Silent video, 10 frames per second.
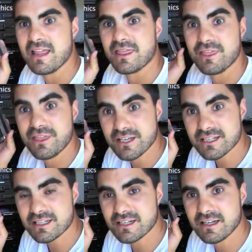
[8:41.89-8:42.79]

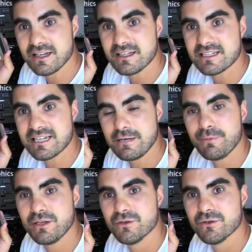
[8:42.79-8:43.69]
this
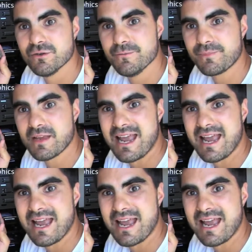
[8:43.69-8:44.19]
CPU,